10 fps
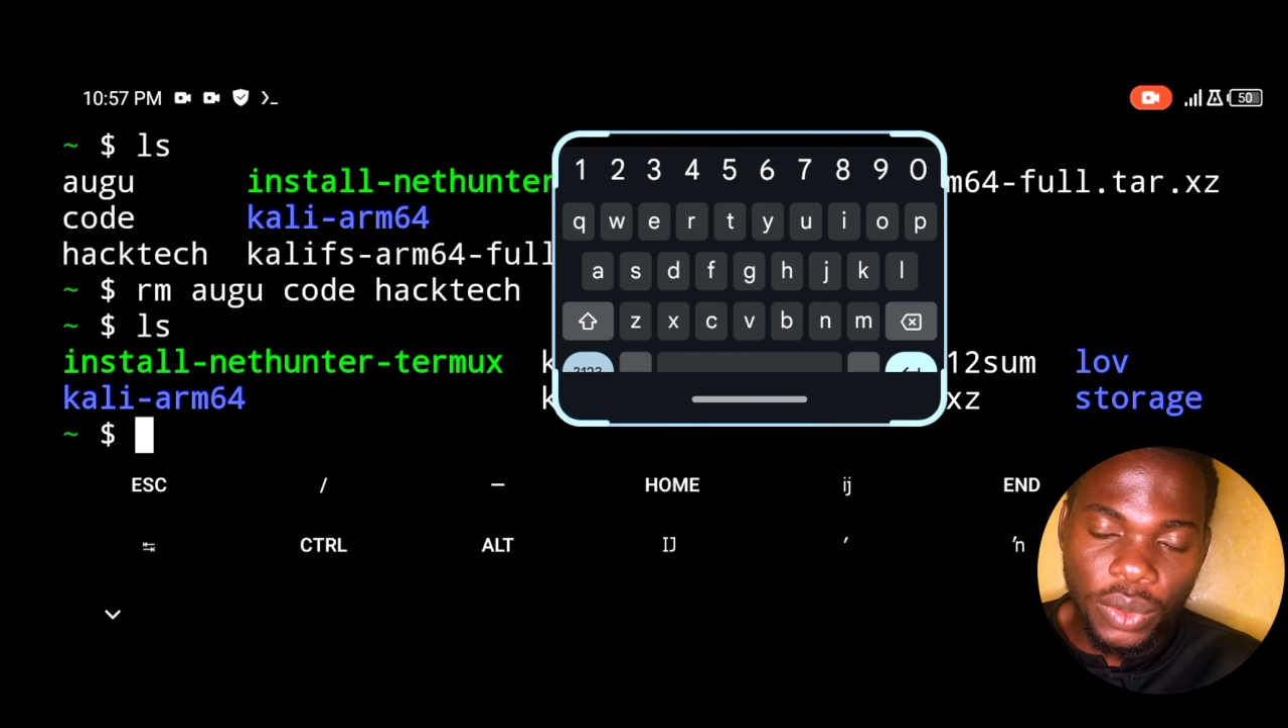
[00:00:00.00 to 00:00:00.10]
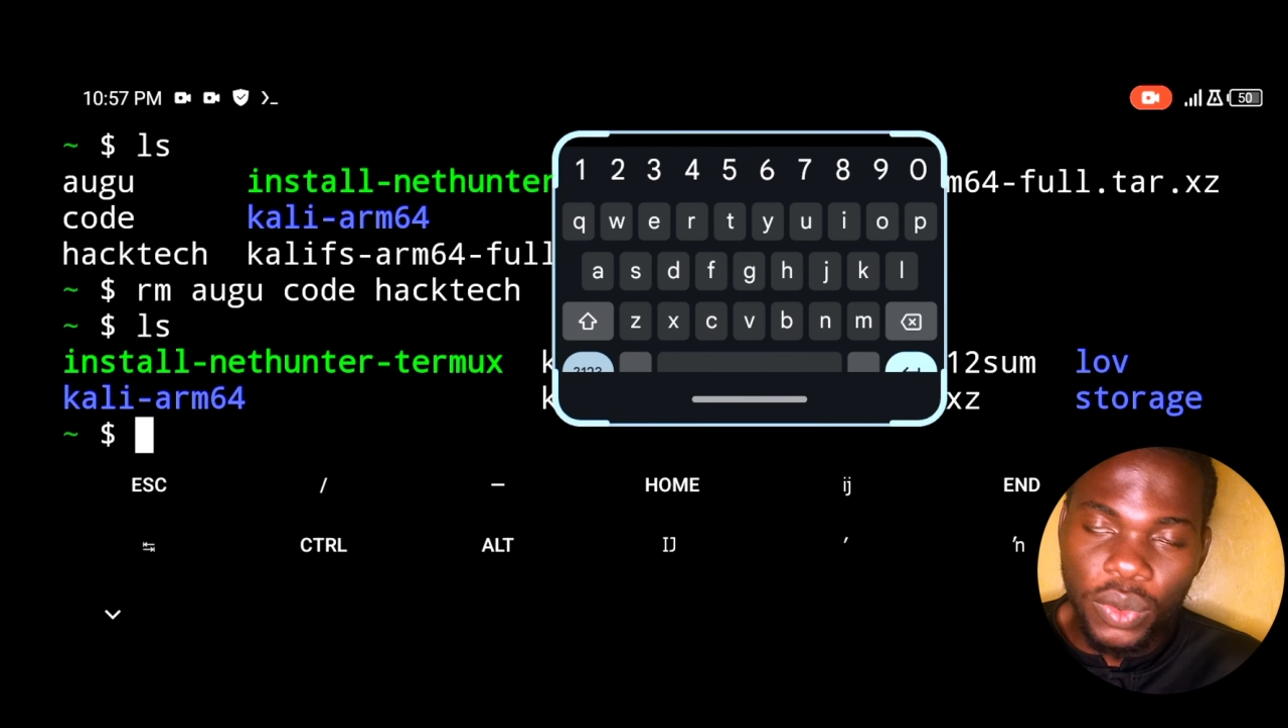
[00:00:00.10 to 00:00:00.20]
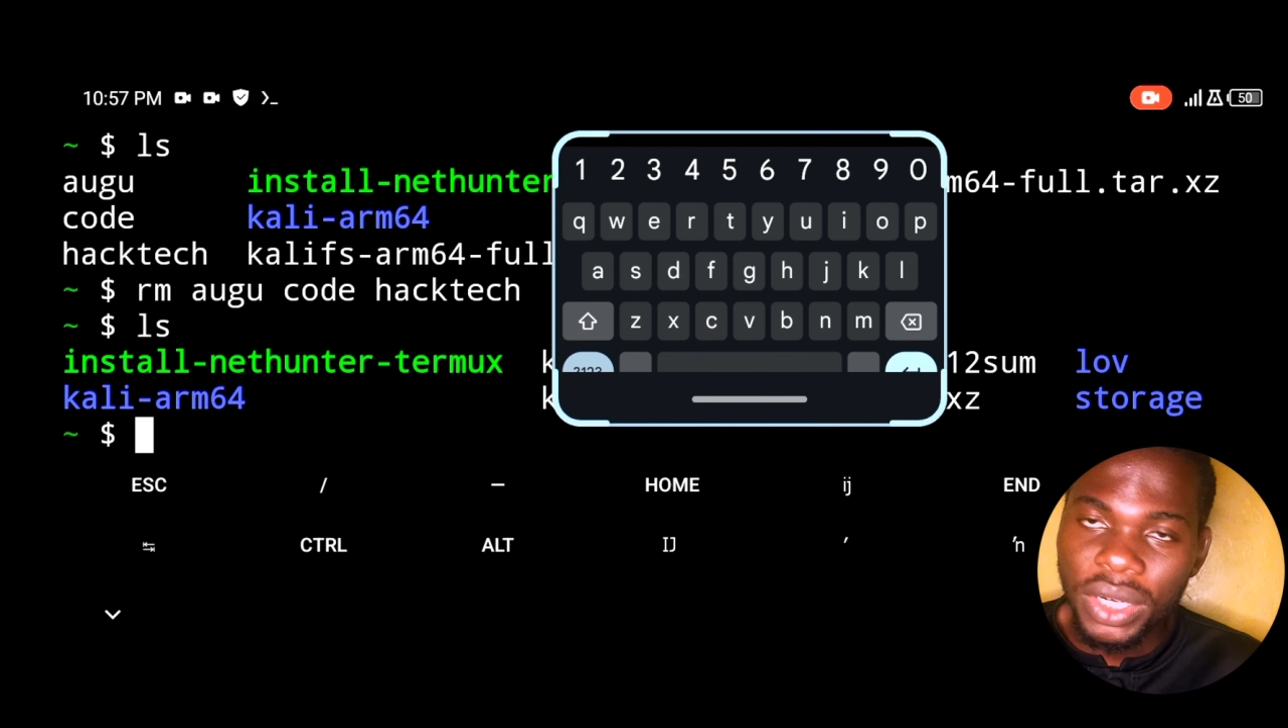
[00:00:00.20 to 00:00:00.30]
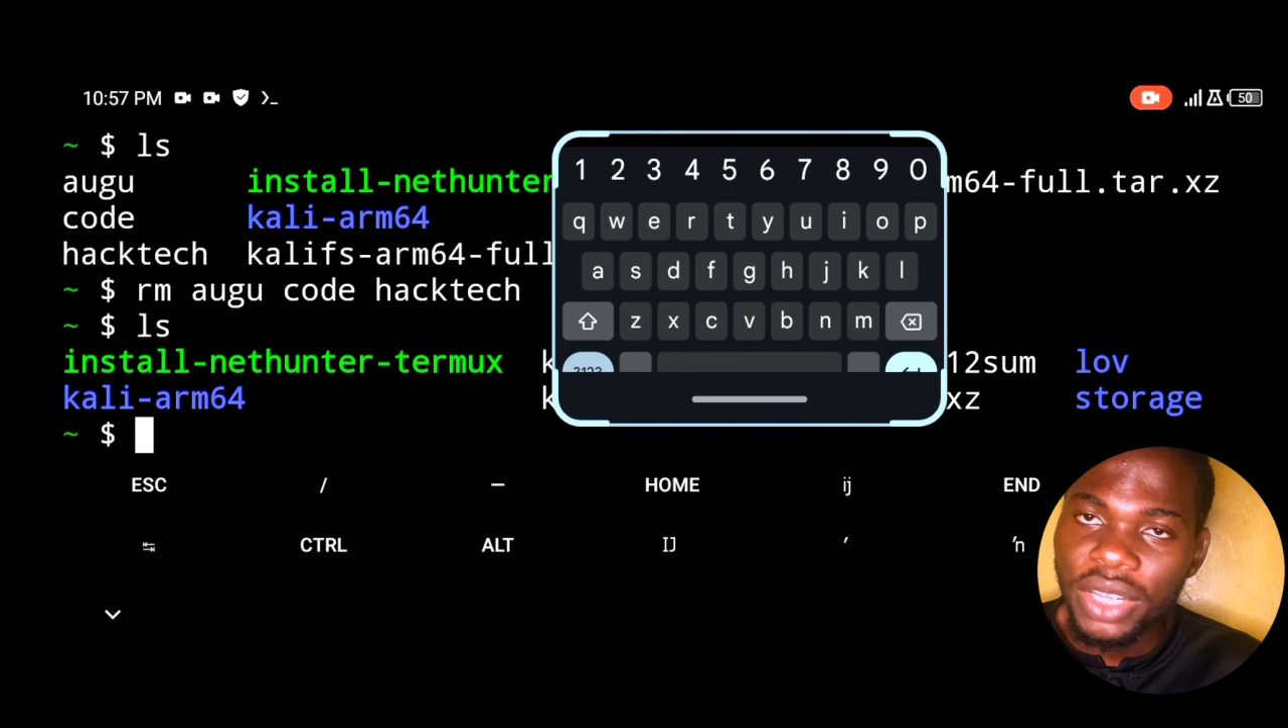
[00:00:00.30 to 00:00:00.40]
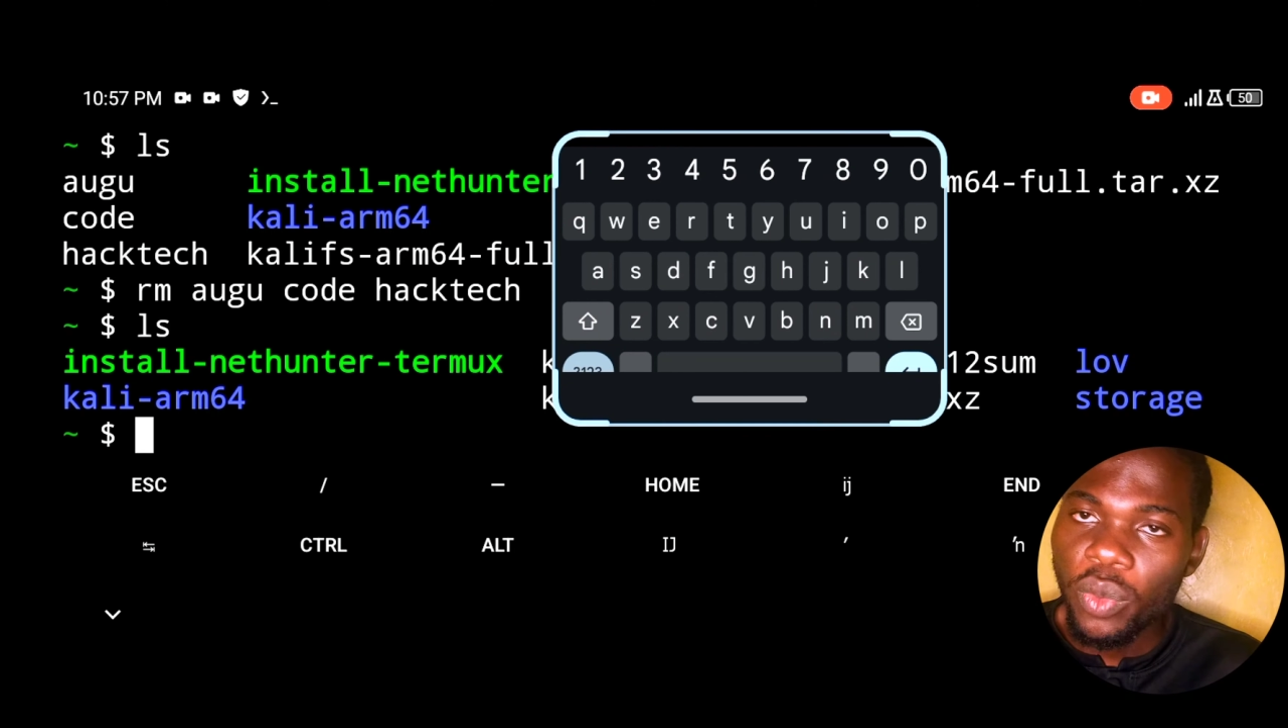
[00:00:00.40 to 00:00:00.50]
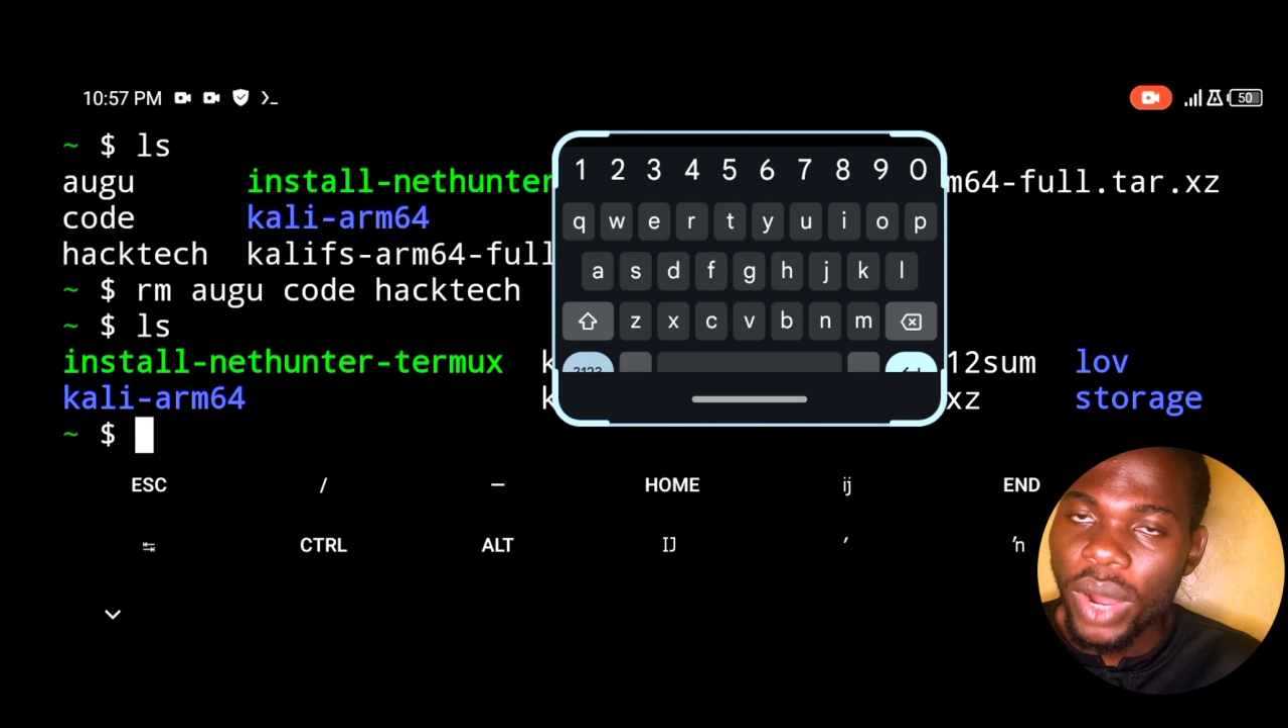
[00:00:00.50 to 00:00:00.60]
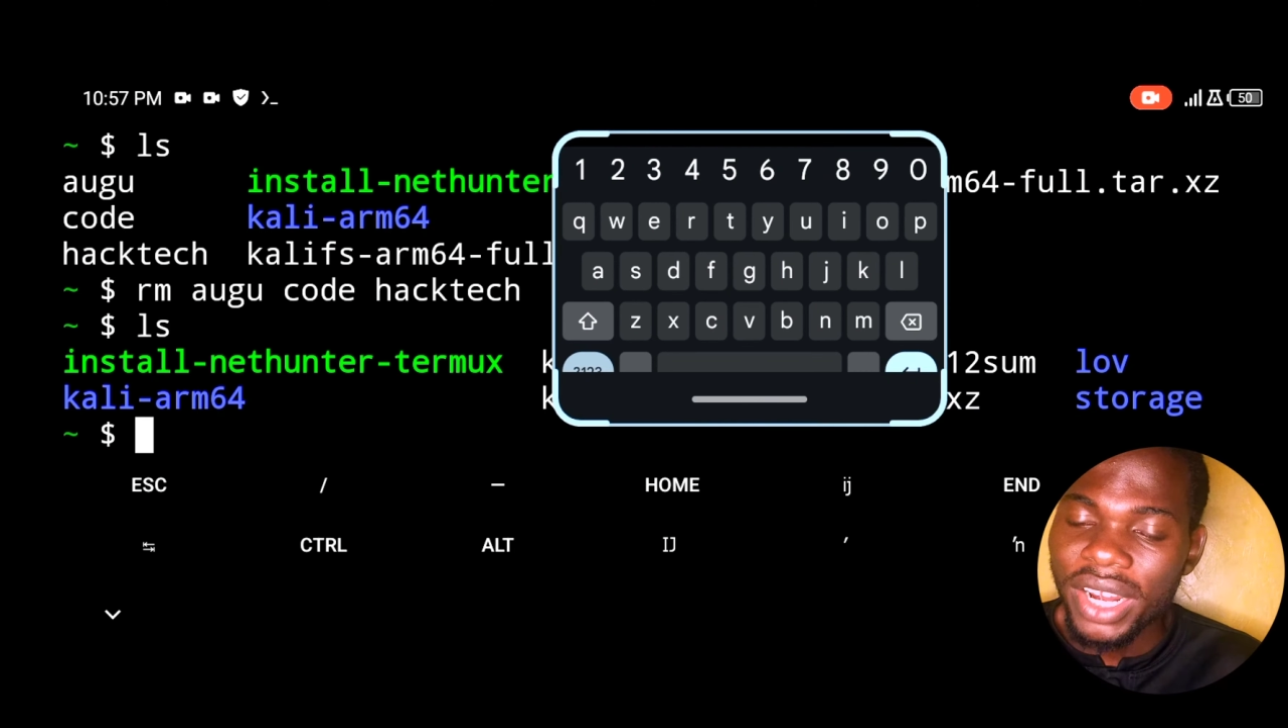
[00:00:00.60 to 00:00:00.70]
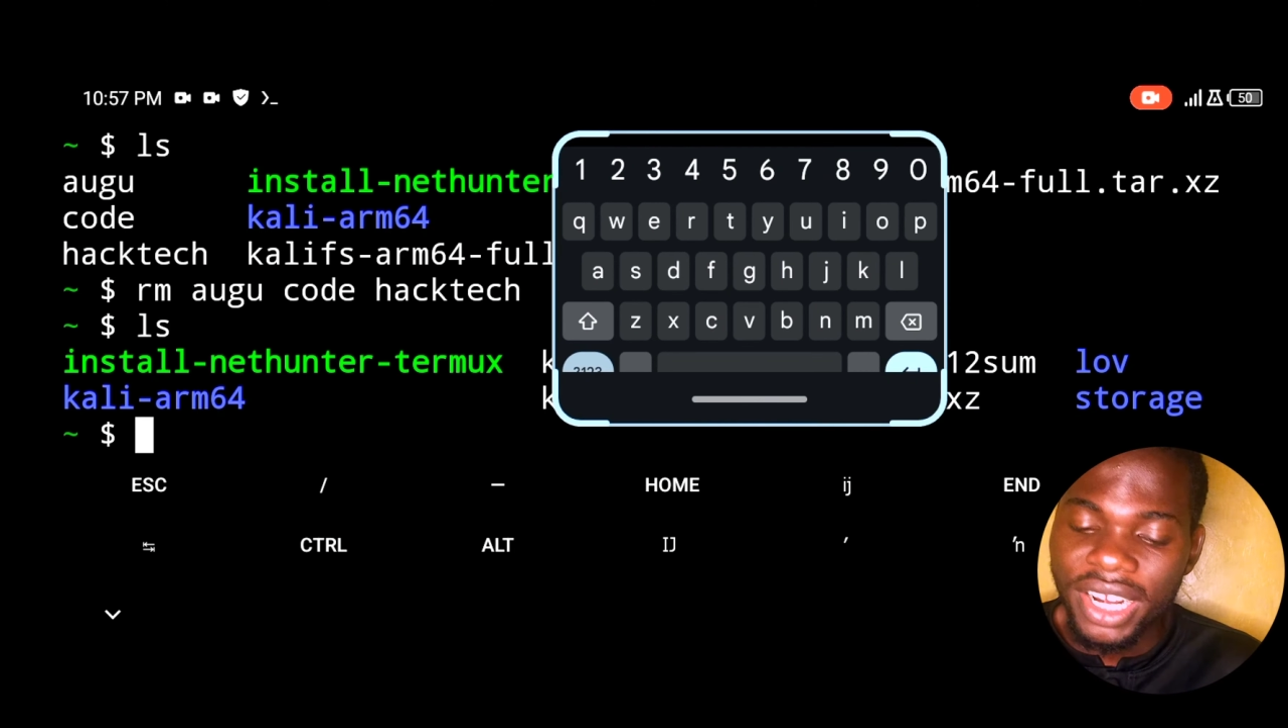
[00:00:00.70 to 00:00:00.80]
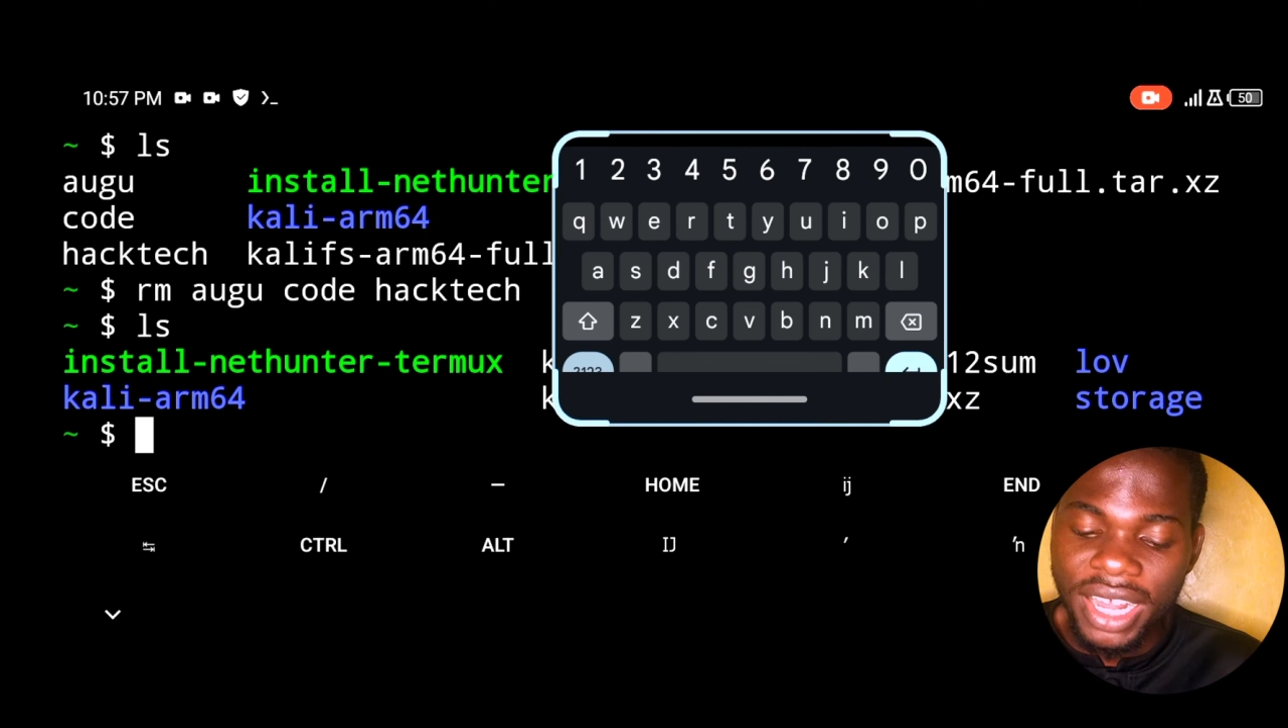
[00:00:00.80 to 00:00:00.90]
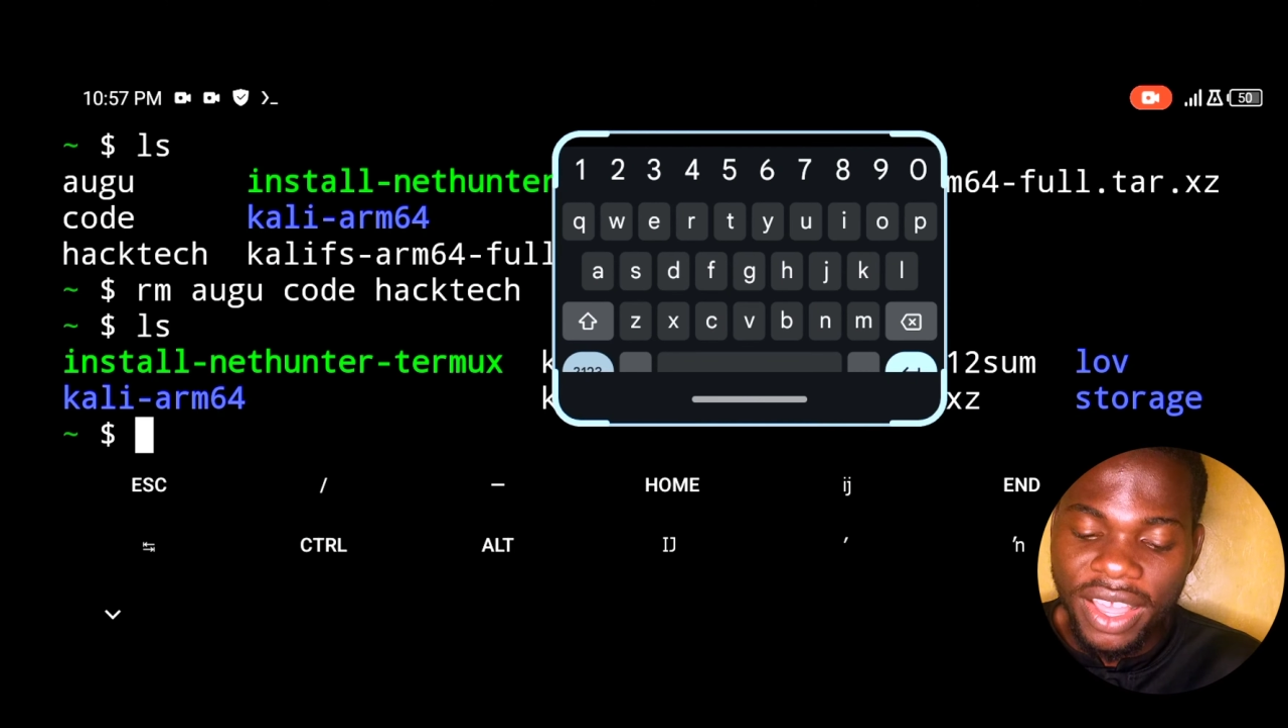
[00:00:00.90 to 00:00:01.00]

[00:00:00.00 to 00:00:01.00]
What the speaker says: only one